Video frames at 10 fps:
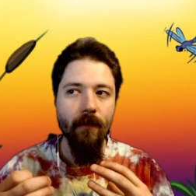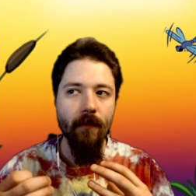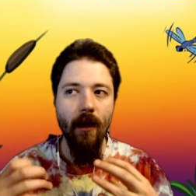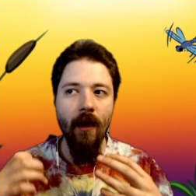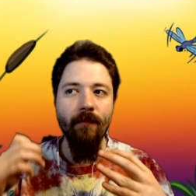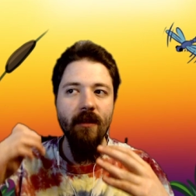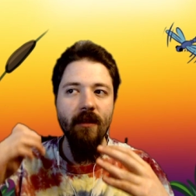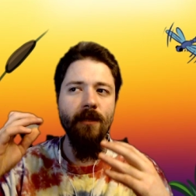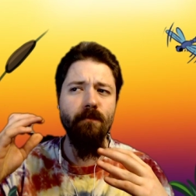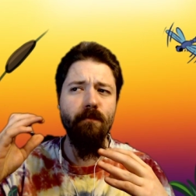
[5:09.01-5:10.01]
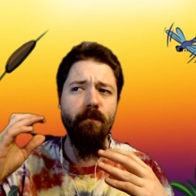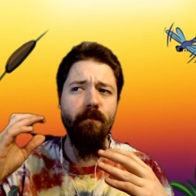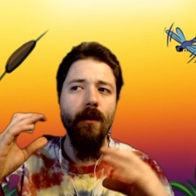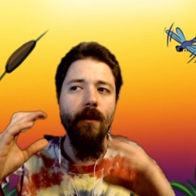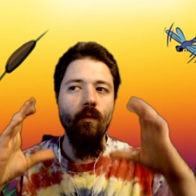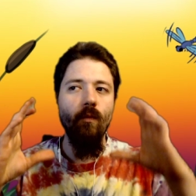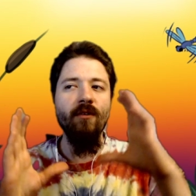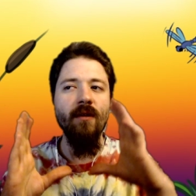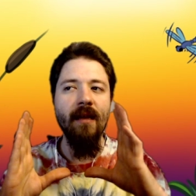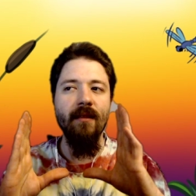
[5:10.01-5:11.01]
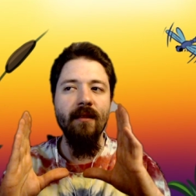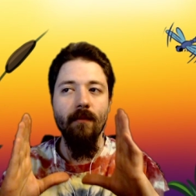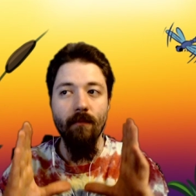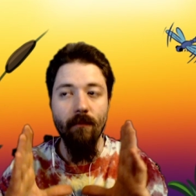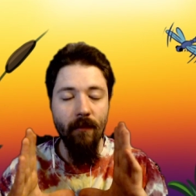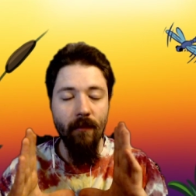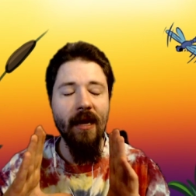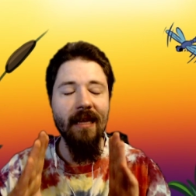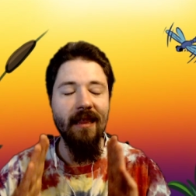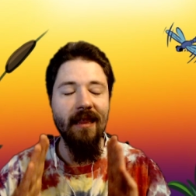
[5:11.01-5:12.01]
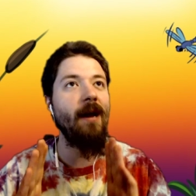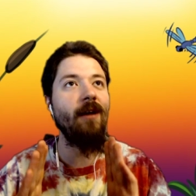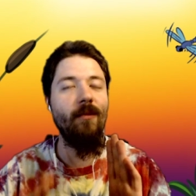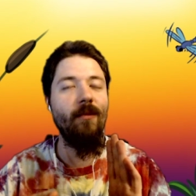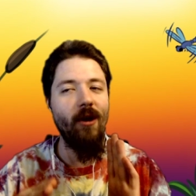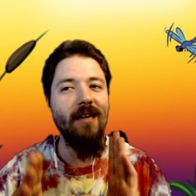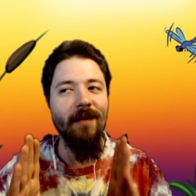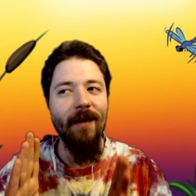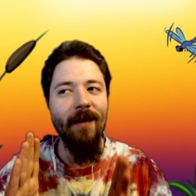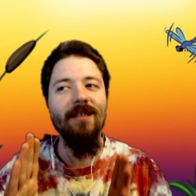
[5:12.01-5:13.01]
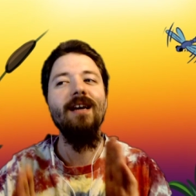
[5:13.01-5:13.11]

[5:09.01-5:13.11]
Um, this, whether or not now that I think about the more I talk about,